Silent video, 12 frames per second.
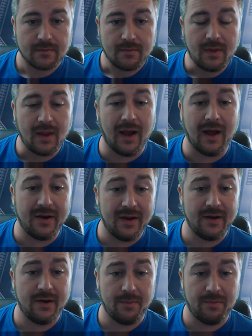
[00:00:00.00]
and in
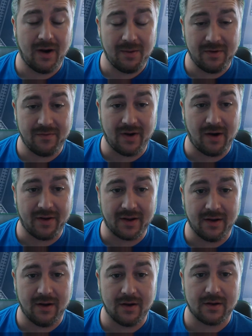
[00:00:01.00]
your primary firing
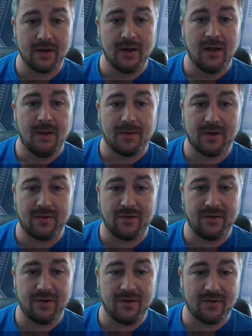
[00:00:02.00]
arc, because you'll
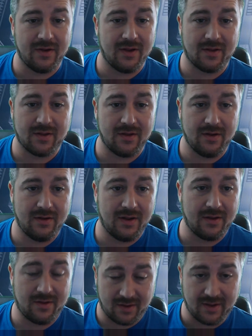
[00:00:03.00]
notice that
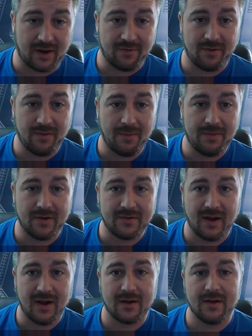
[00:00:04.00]
it's a secondary weapon
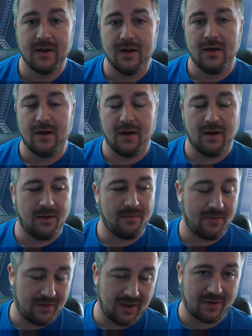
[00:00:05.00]
attack.
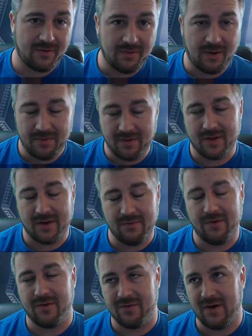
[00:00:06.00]
Secondary weapons in the
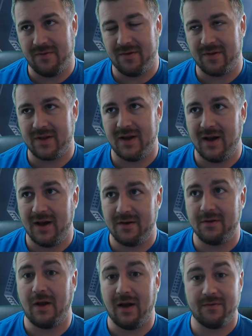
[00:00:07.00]
rules reference guide
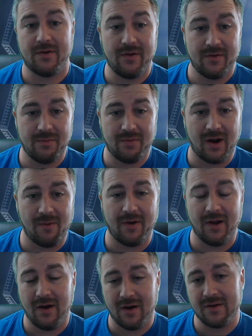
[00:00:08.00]
have to use your primary
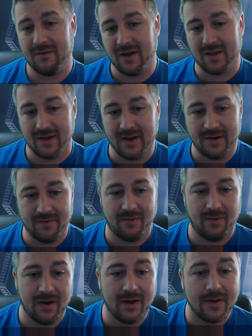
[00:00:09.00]
arc unless stated
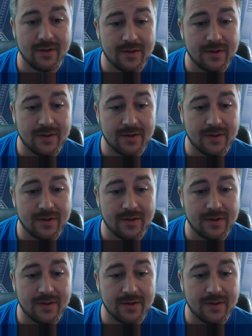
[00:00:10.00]
otherwise.